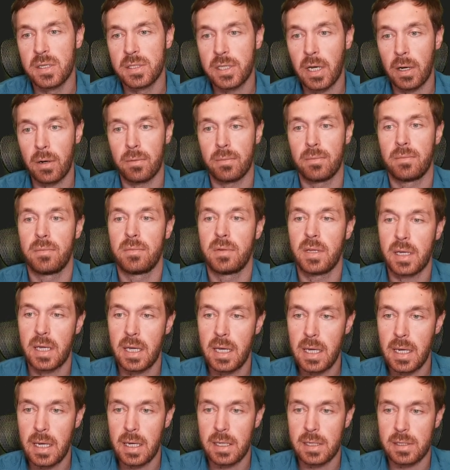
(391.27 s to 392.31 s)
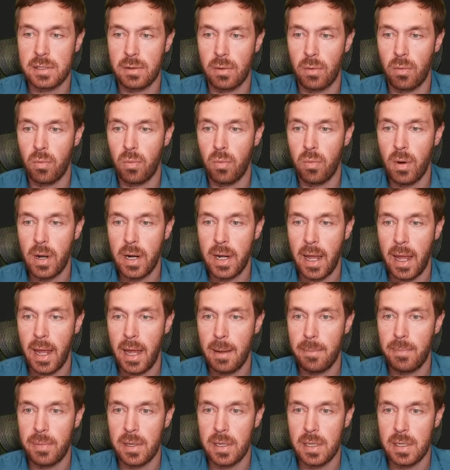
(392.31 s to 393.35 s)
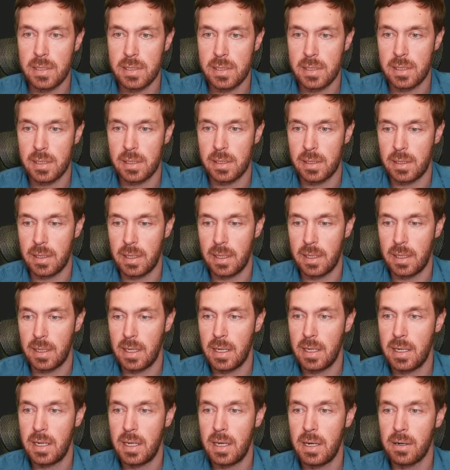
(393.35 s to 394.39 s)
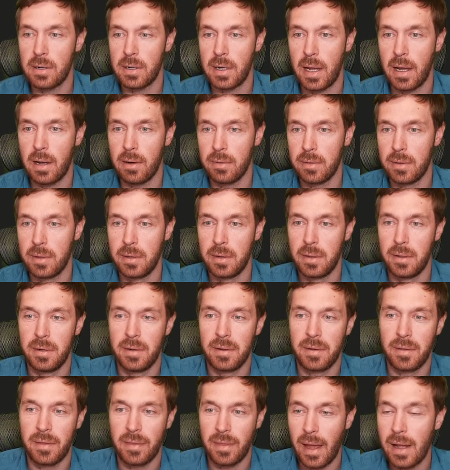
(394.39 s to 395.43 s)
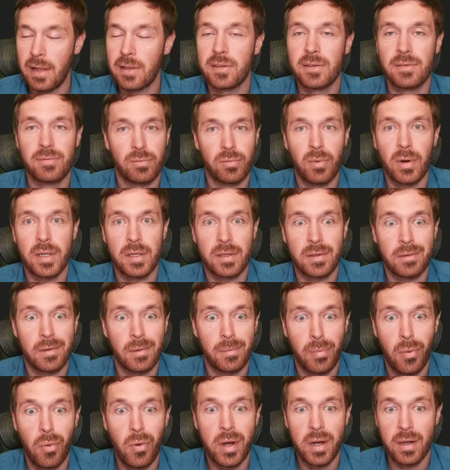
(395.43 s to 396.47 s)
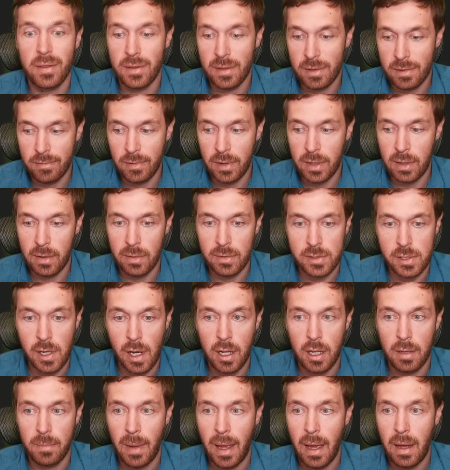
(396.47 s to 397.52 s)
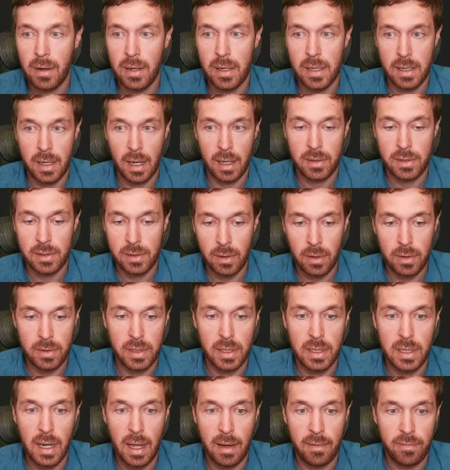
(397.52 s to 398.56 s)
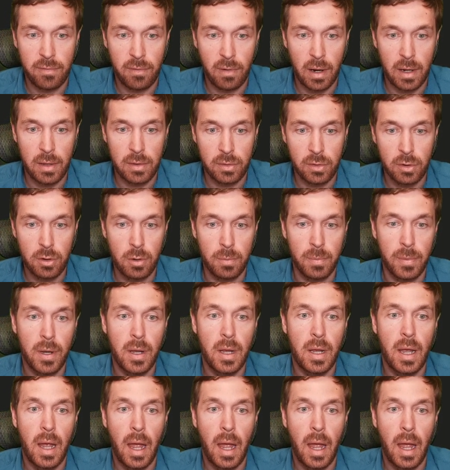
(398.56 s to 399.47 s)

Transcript: So the key is what happens in here now. That's what the point of this video is all about, and that's called the nephron loop.